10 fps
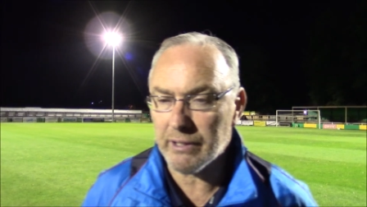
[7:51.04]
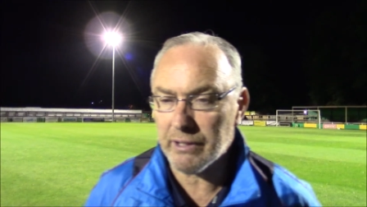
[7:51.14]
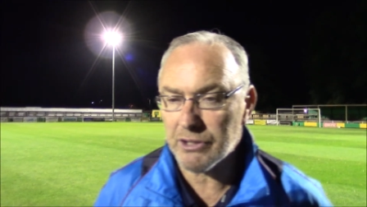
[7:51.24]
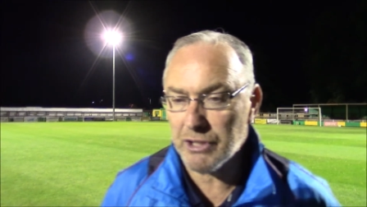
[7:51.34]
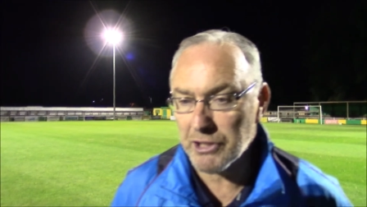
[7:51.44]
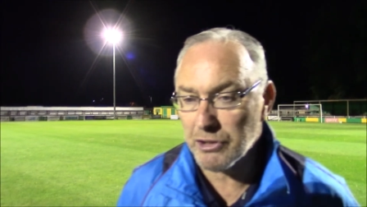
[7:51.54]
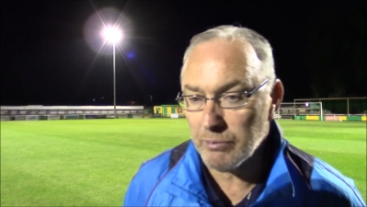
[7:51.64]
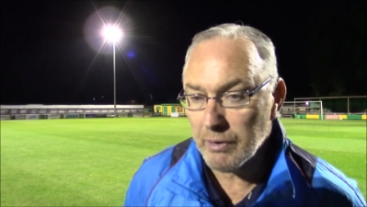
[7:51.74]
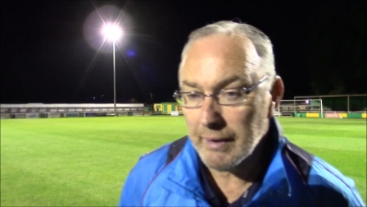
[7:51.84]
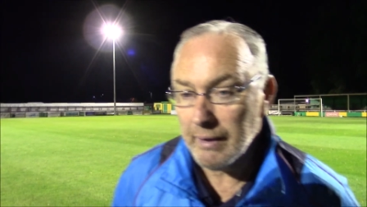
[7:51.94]
at Chesham,
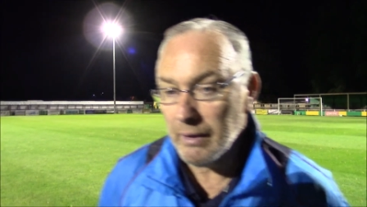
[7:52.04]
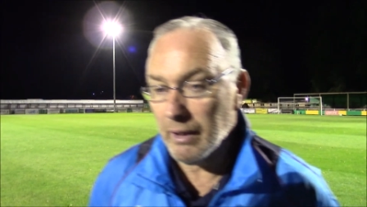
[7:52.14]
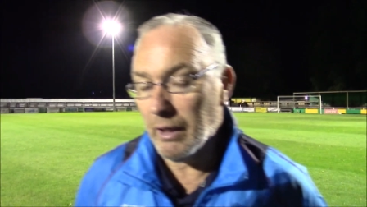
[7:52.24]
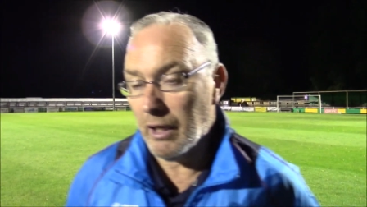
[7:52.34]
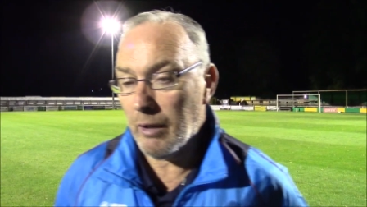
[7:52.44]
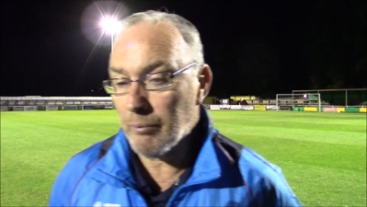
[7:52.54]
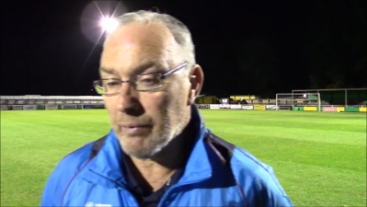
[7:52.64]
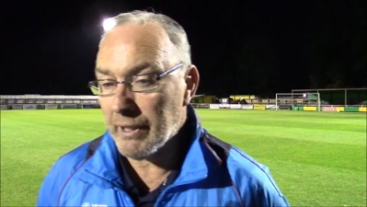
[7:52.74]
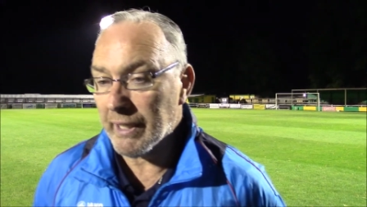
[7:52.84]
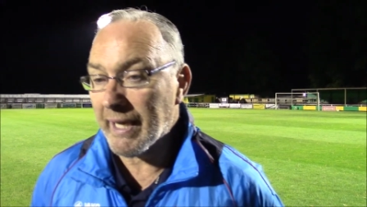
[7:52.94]

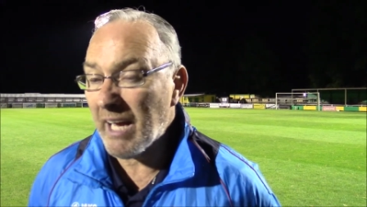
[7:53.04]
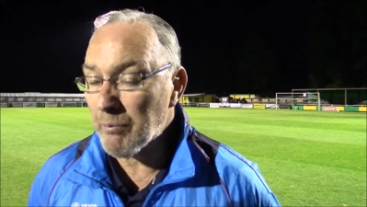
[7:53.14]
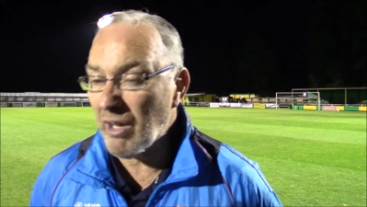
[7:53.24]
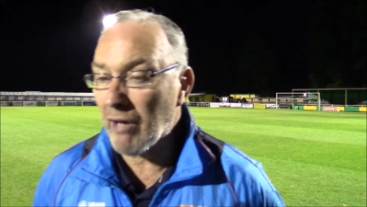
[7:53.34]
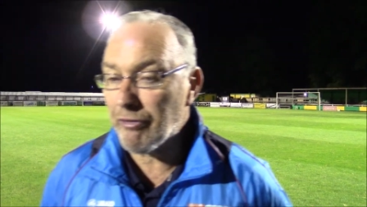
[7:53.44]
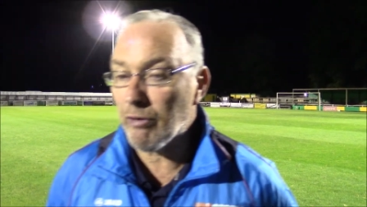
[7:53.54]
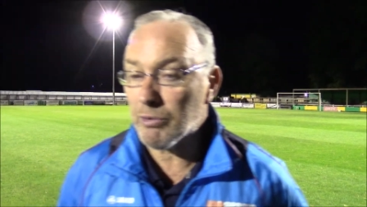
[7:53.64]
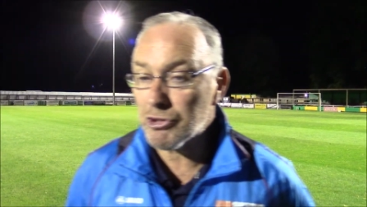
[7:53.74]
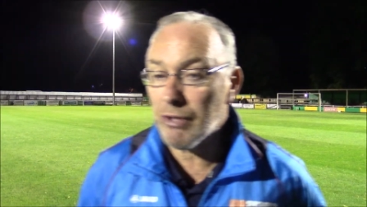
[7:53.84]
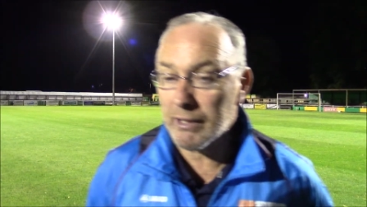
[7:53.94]
in a game that I felt we were
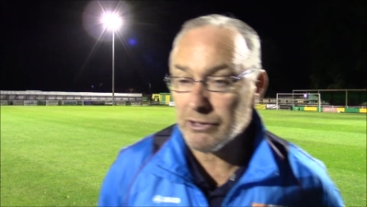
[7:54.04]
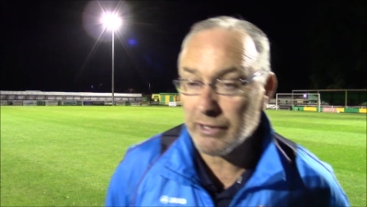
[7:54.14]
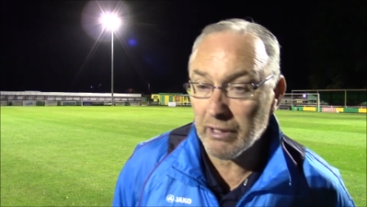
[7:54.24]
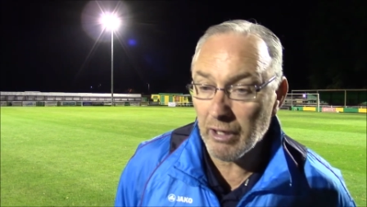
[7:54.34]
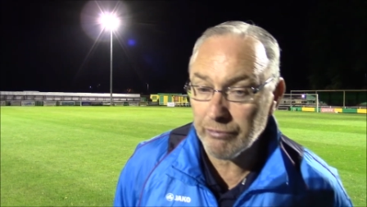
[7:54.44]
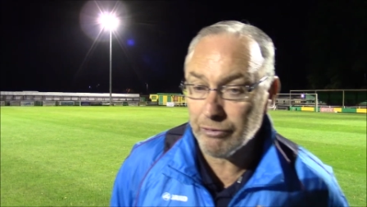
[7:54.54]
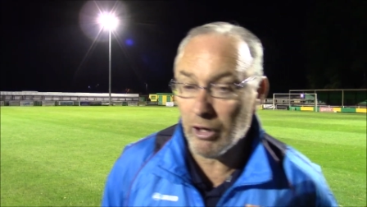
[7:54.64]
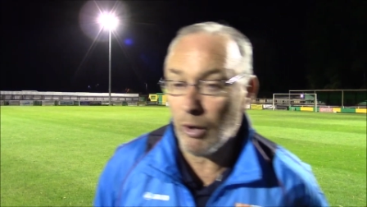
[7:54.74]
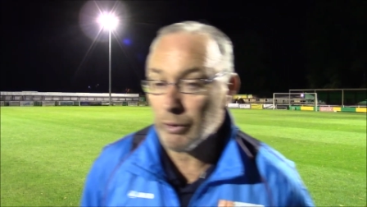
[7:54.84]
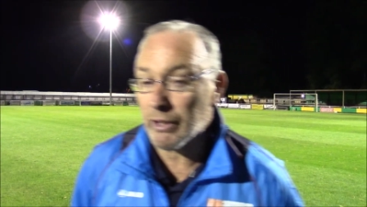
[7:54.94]
struggling to get a
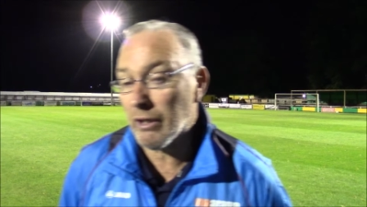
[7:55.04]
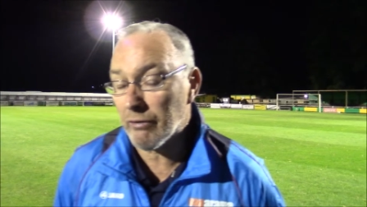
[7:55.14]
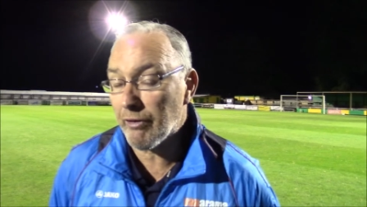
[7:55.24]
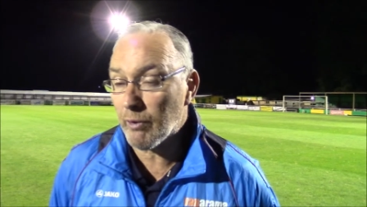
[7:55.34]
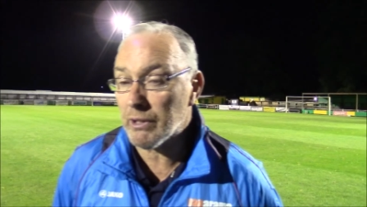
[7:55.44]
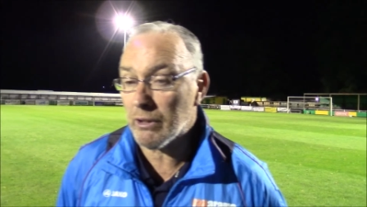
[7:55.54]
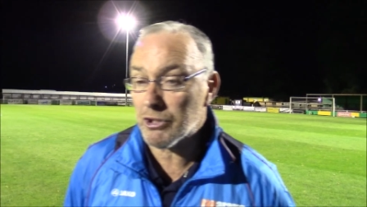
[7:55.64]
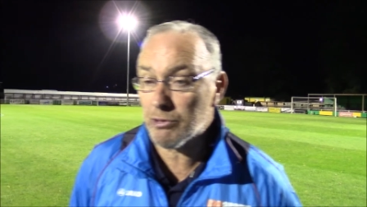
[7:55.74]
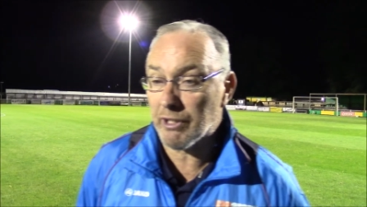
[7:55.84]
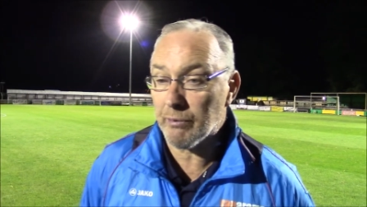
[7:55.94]
foothold in, and I felt in the
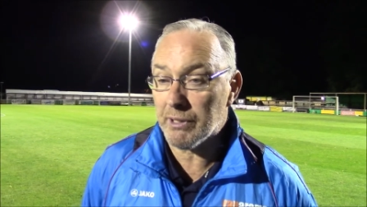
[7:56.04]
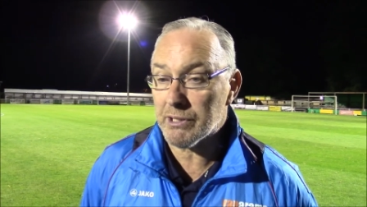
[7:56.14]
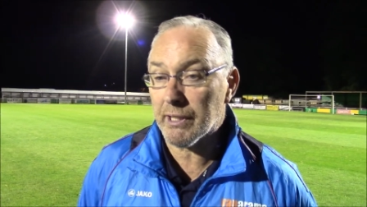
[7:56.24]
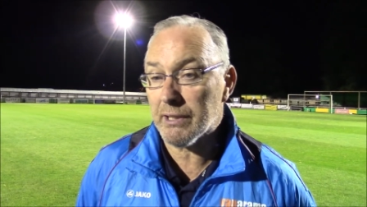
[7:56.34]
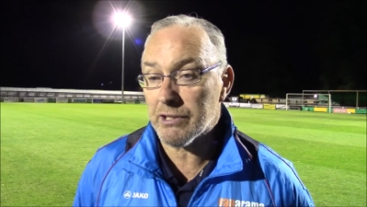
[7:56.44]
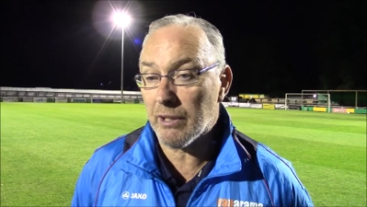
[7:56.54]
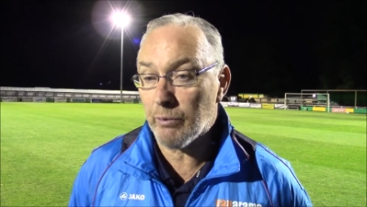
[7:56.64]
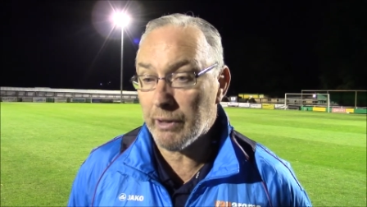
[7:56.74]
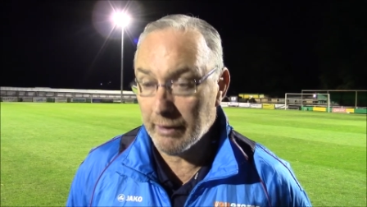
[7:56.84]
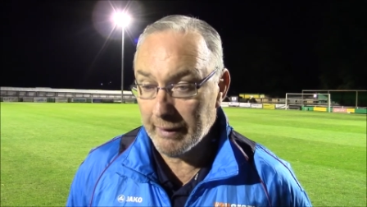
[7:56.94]
last 20 minutes against them
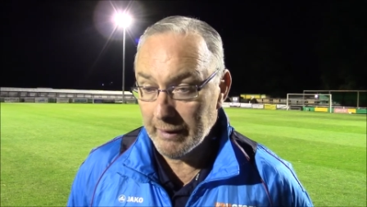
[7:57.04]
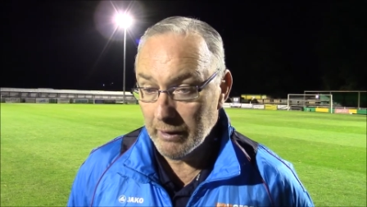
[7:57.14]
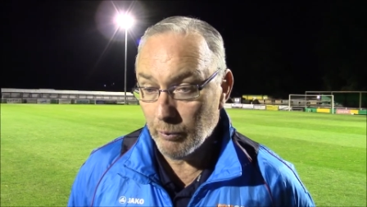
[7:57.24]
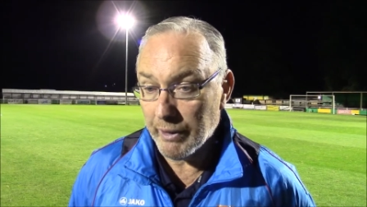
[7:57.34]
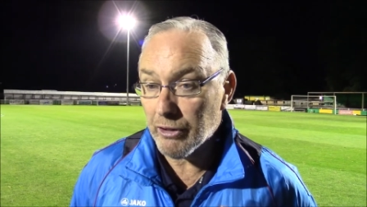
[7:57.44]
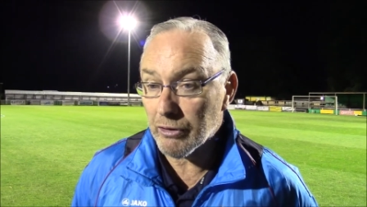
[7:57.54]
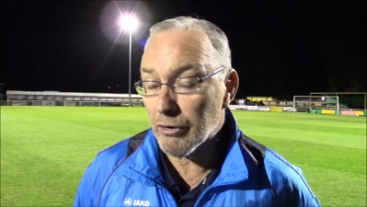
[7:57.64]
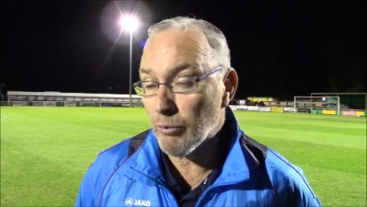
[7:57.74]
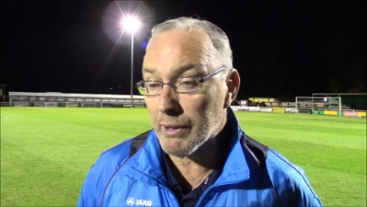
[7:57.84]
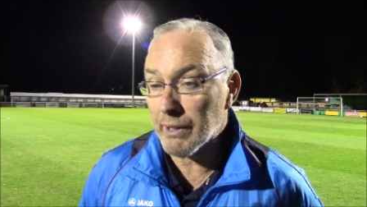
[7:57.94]
we could have gone
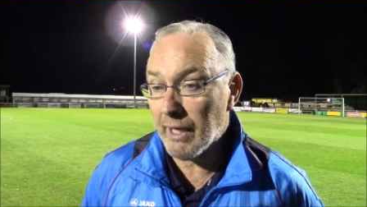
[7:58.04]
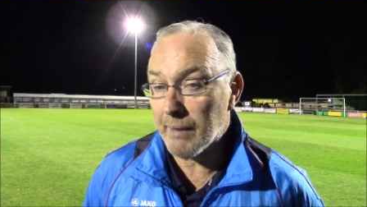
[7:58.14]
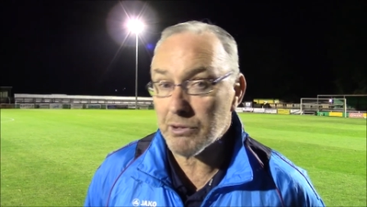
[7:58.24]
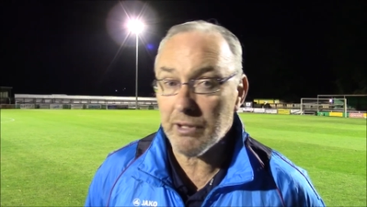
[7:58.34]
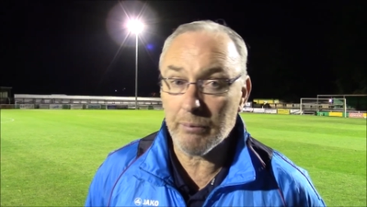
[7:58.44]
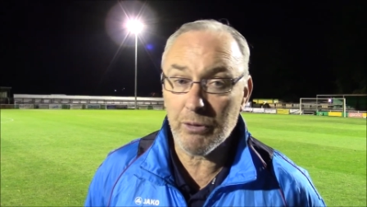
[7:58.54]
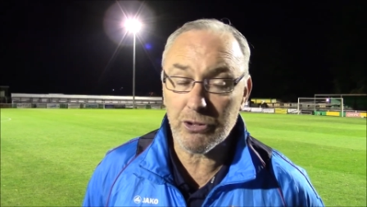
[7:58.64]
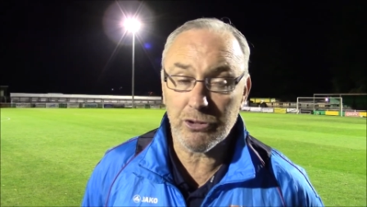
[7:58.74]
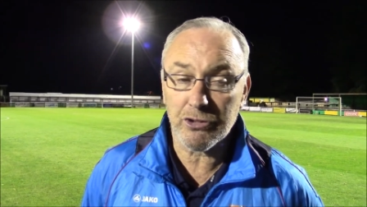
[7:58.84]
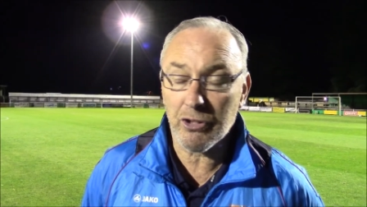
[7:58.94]
and won the game. Sam
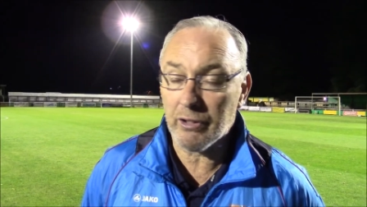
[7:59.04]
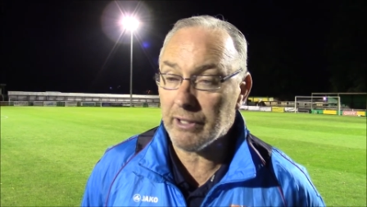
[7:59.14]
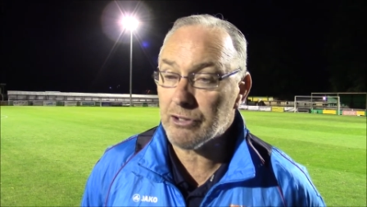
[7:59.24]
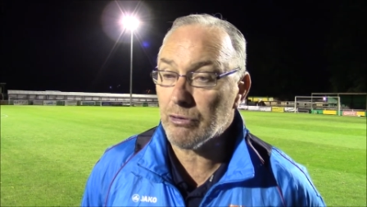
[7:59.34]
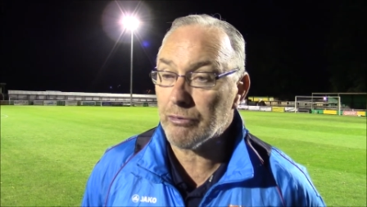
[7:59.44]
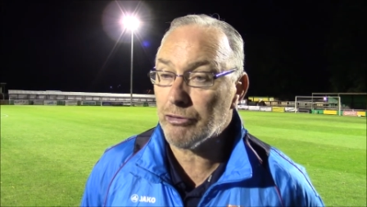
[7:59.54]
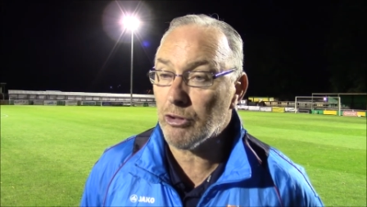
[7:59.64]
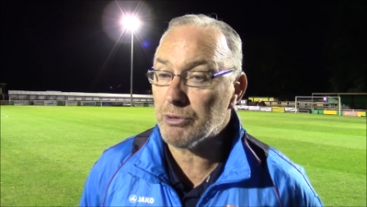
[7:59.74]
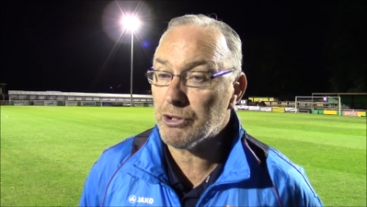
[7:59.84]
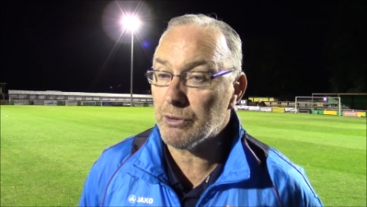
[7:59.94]
Merson certainly had 2 or 3
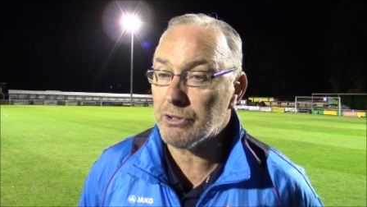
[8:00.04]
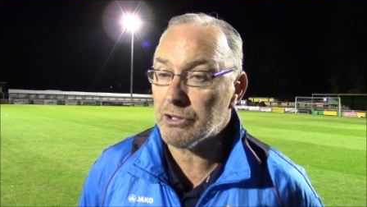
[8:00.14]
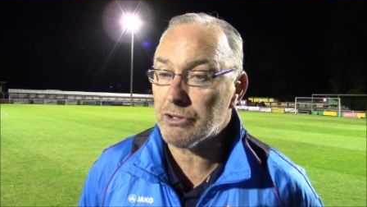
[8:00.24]
opportunities